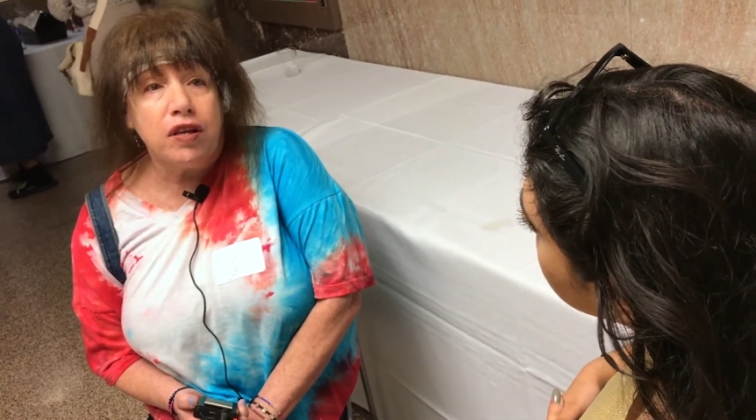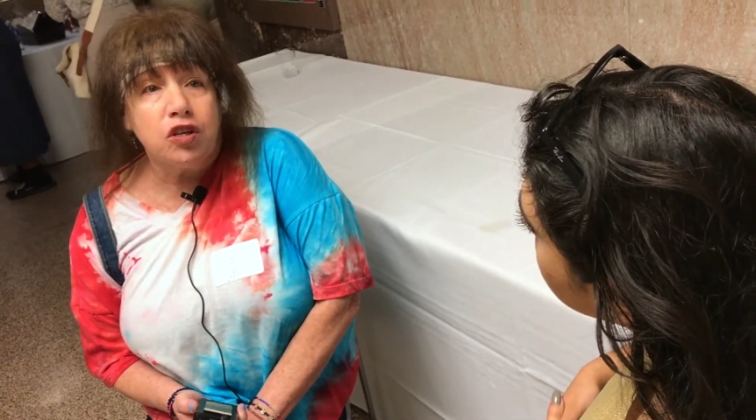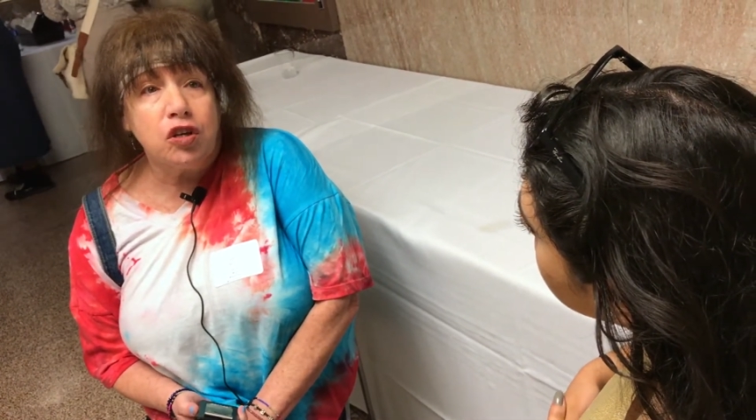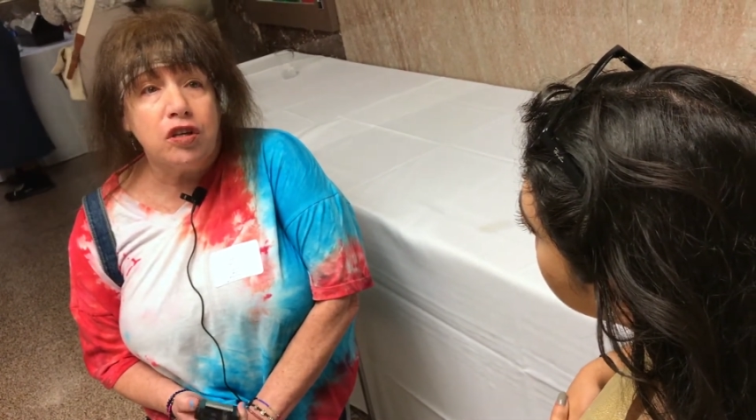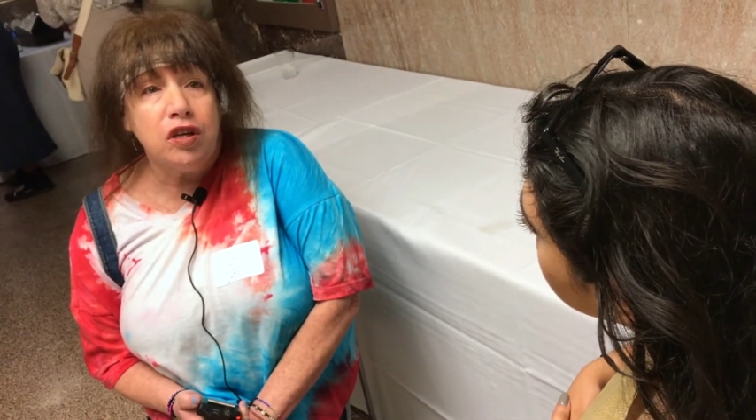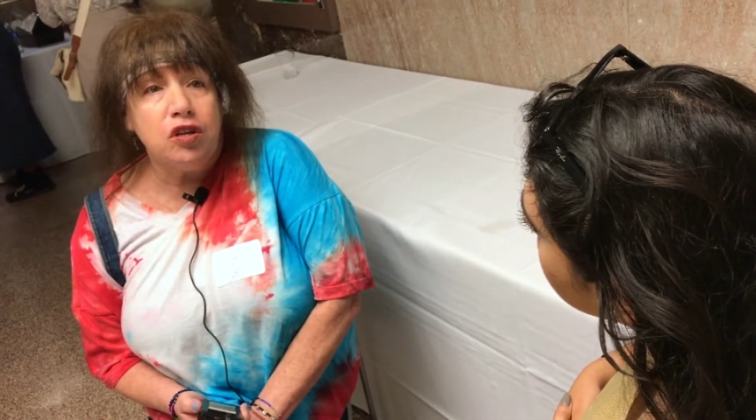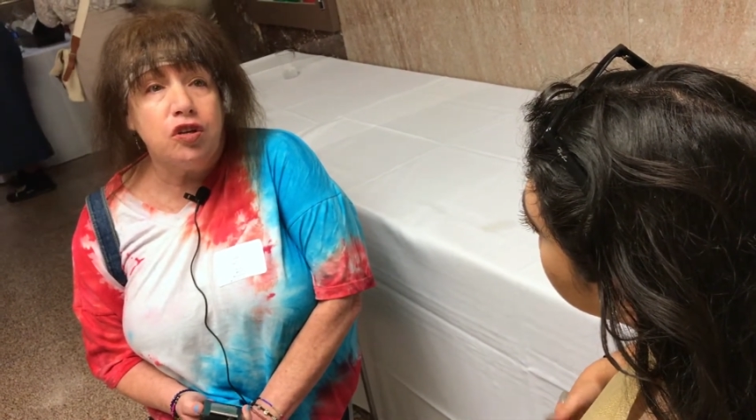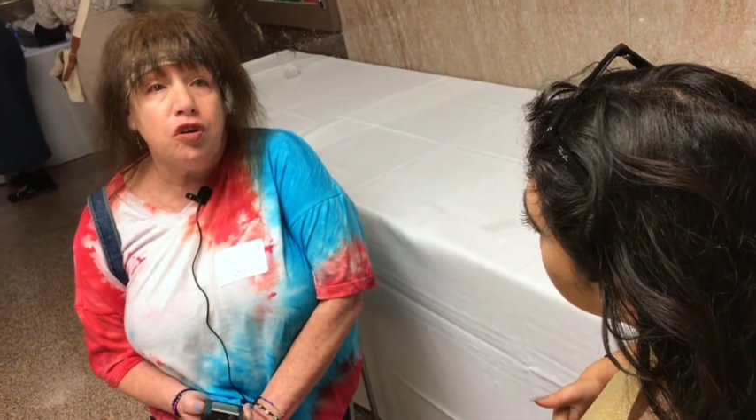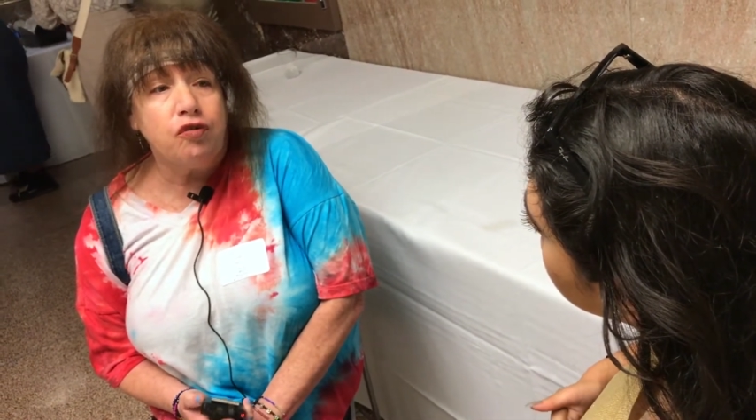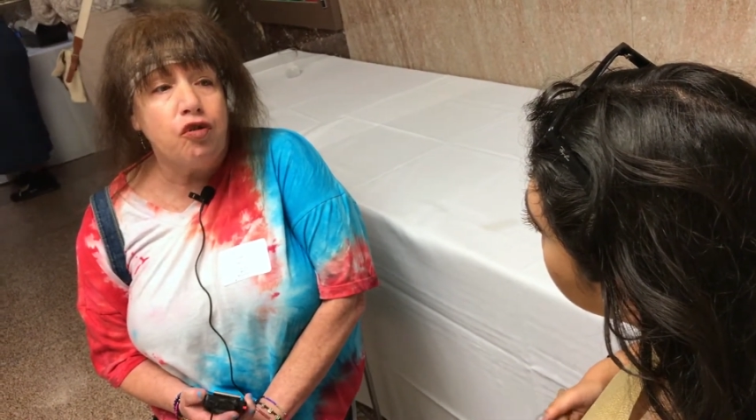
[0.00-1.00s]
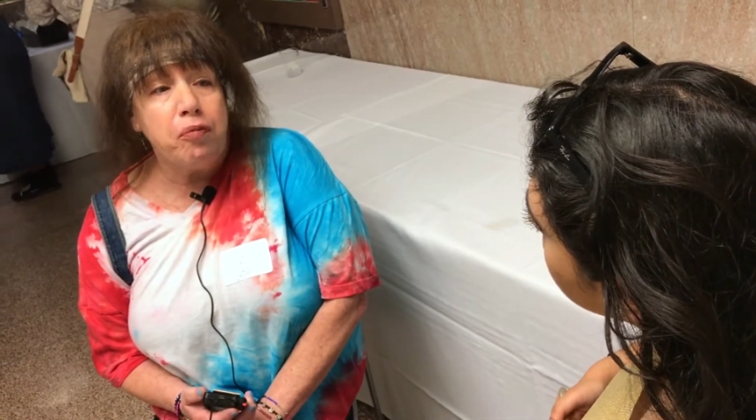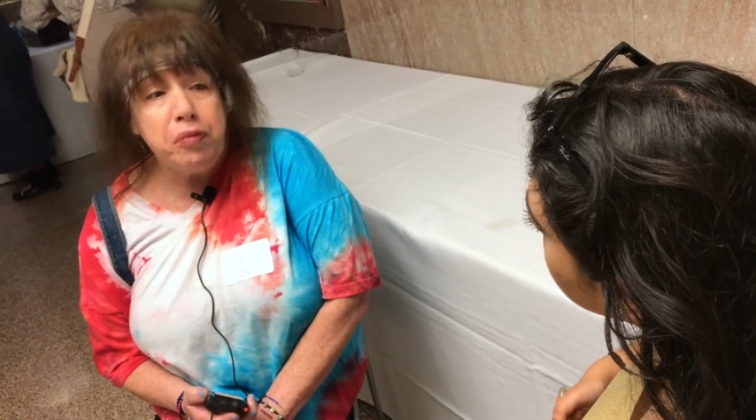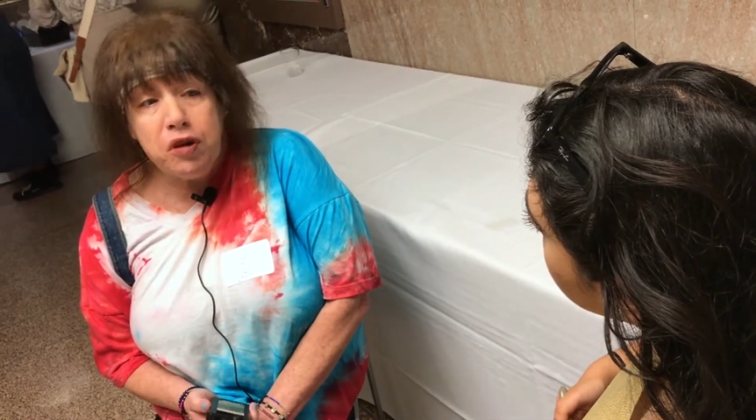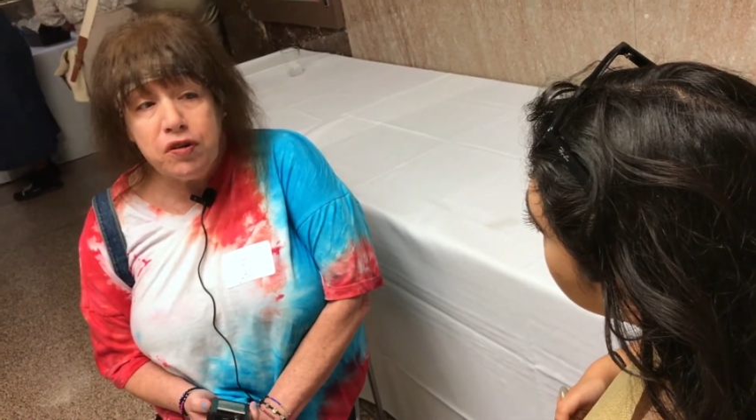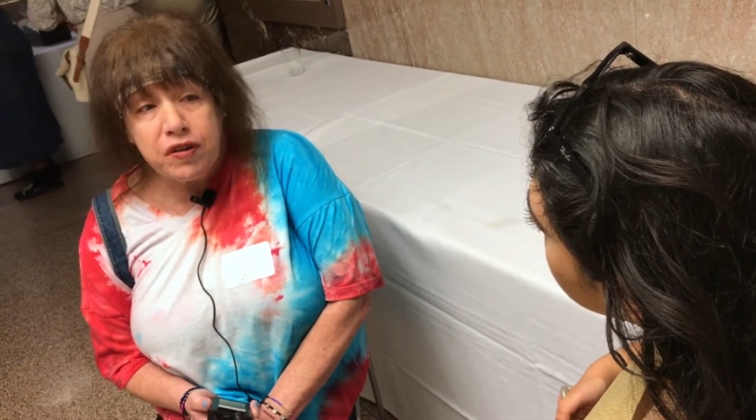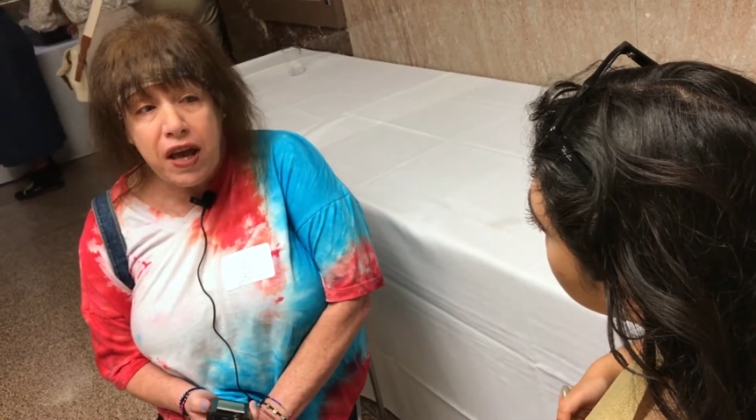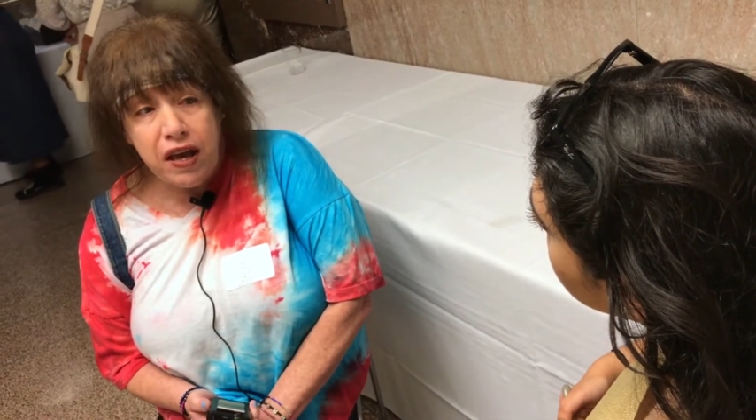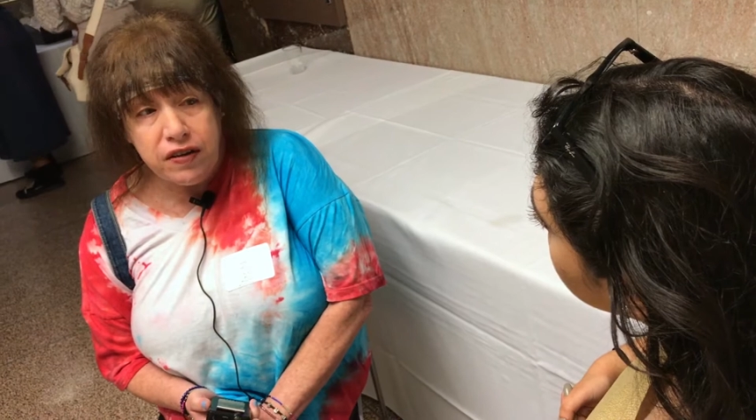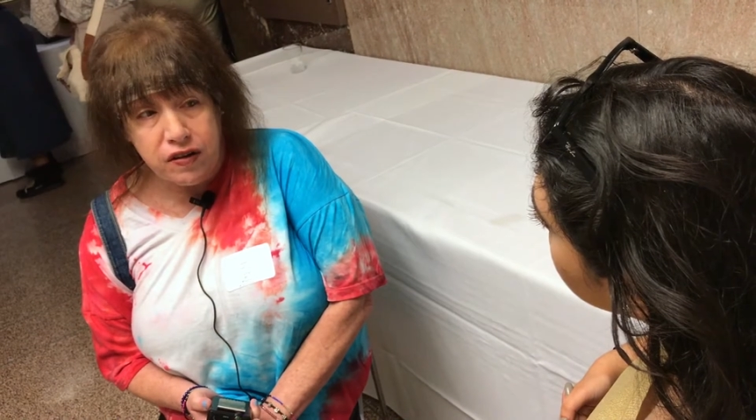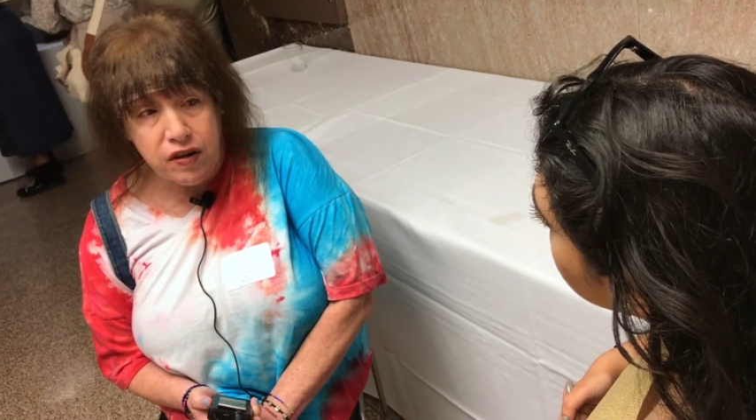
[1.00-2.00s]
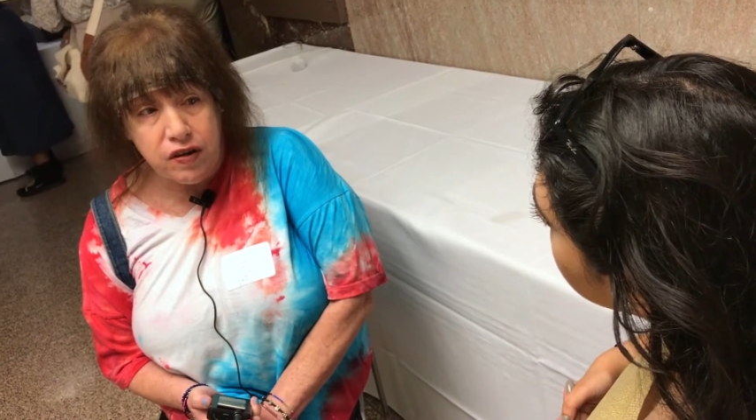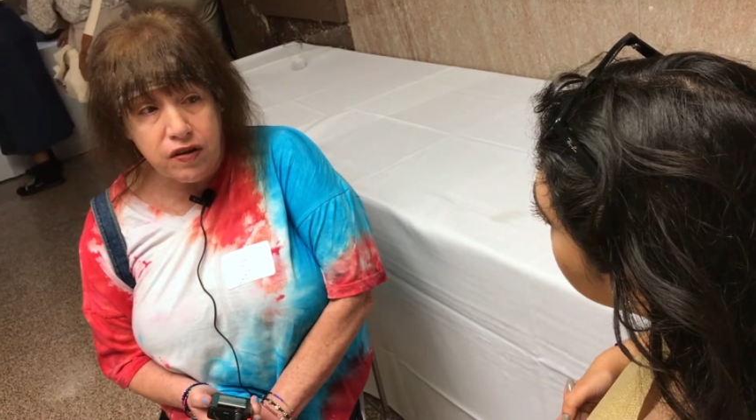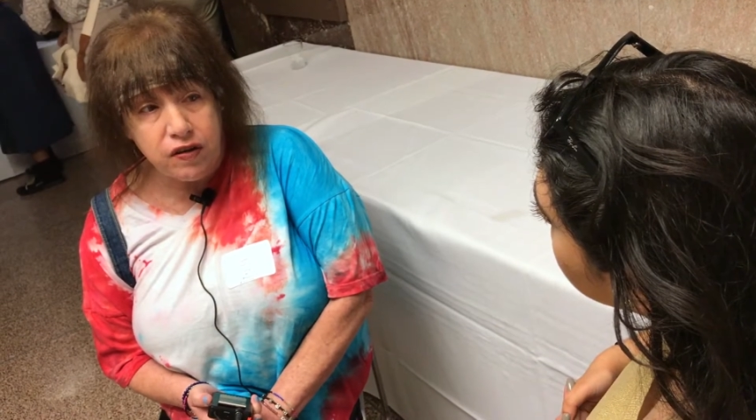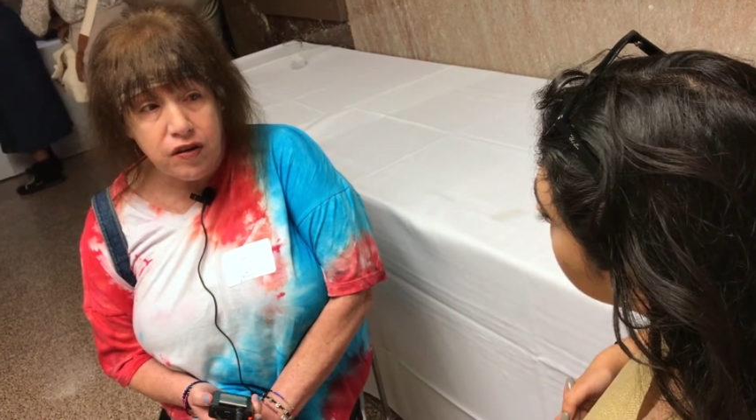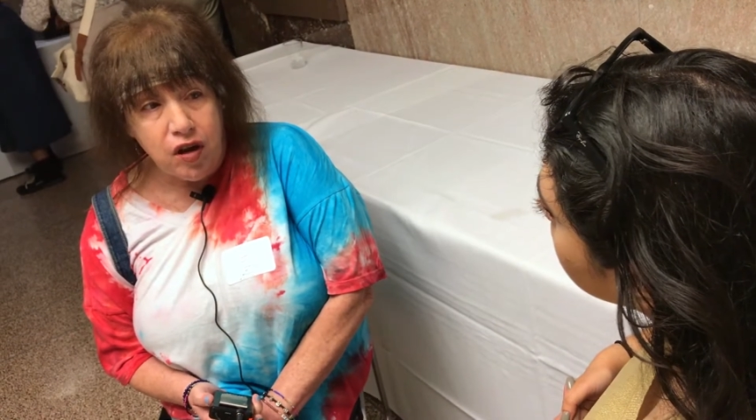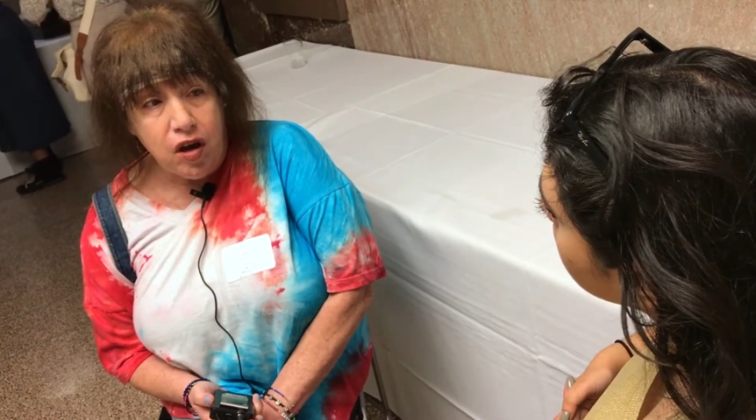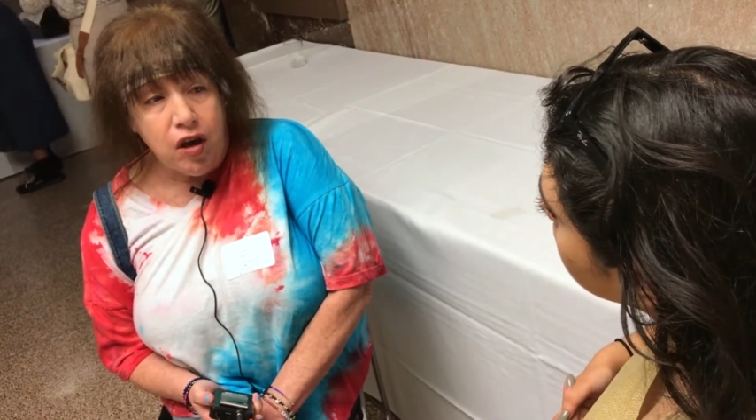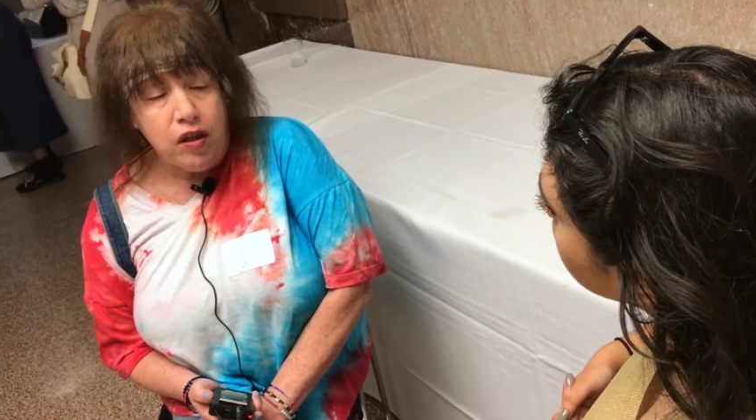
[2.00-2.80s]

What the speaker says: it's looked into for abuse cases,